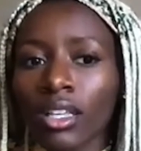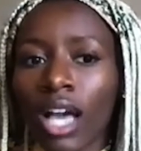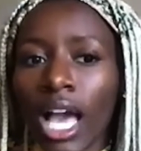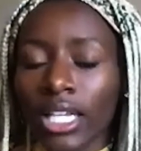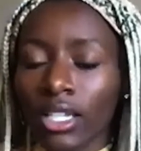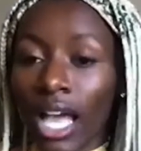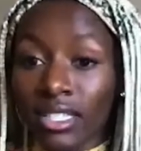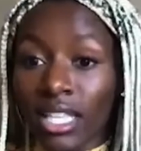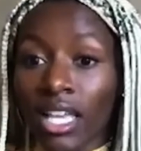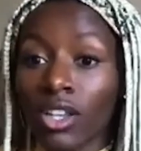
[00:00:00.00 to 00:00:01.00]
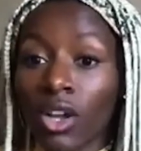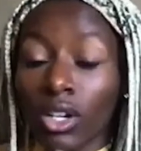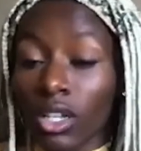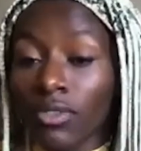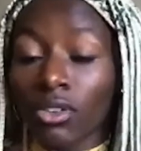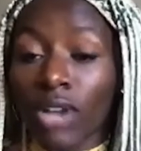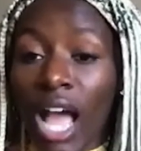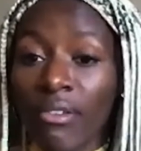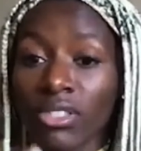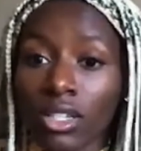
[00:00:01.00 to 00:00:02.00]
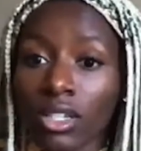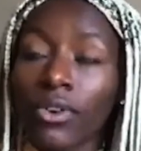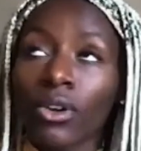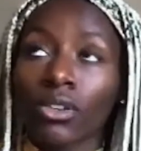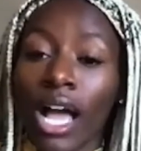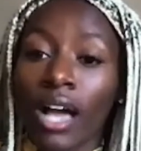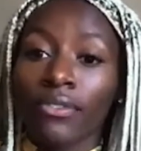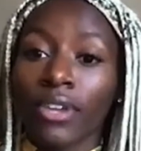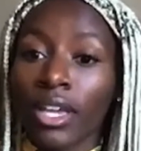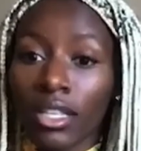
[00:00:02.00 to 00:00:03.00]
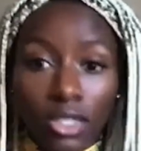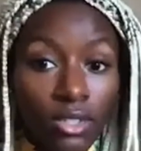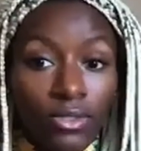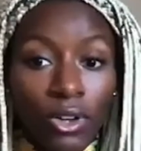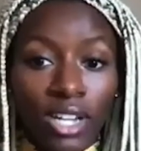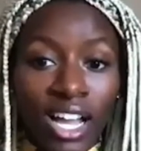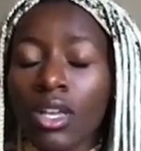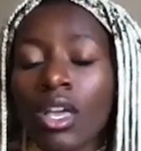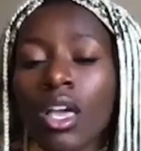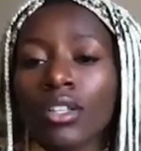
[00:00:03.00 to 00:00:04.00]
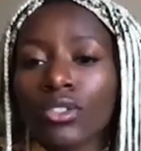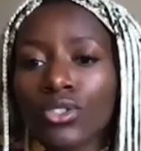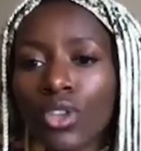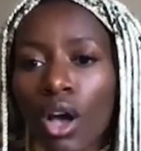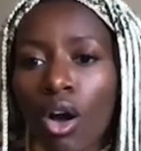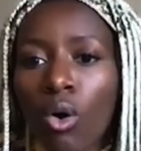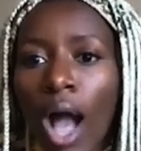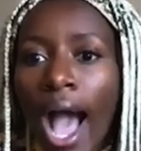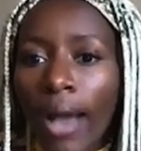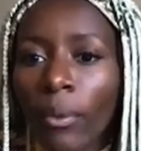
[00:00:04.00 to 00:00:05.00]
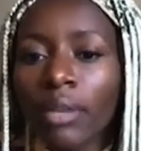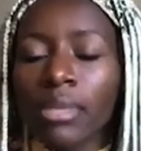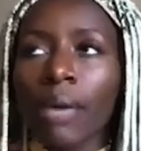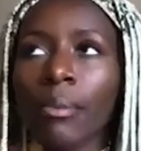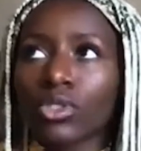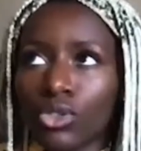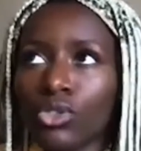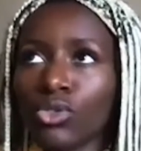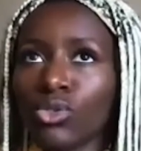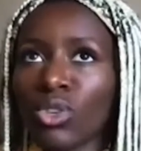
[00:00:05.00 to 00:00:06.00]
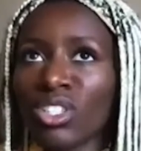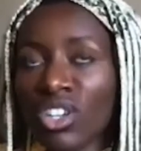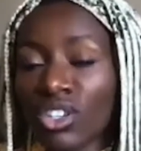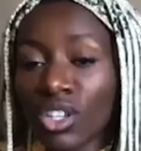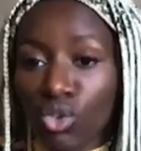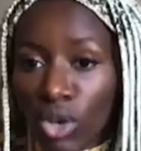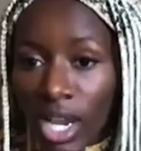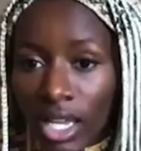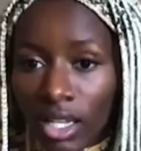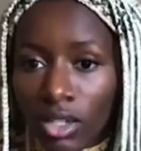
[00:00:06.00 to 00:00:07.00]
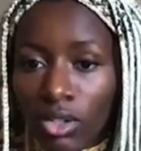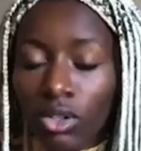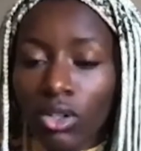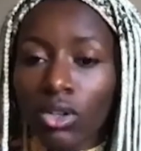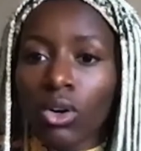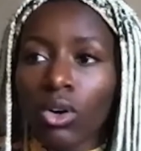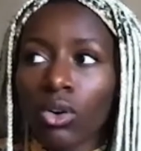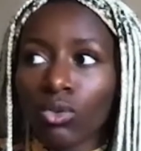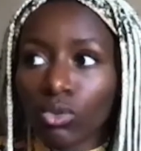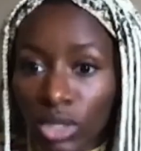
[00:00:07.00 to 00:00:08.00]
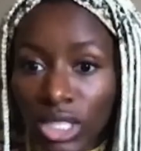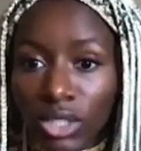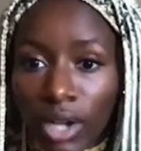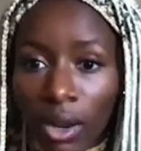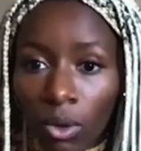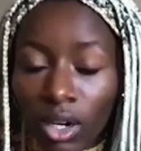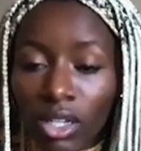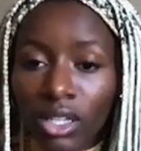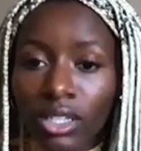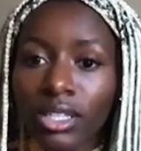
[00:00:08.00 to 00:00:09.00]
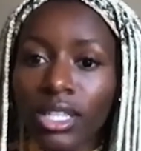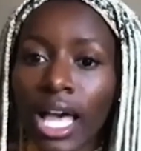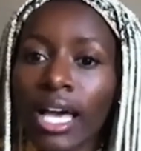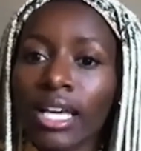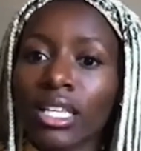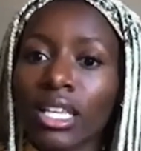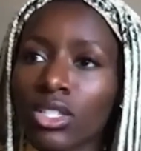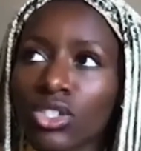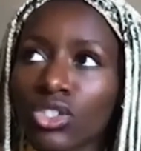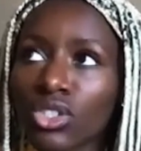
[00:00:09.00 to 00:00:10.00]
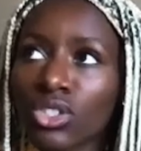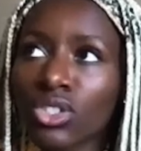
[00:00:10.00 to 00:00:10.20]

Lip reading: I say, a good photograph is a good photograph is a good photograph. And so I want to be able to continue to create really great work that isn't just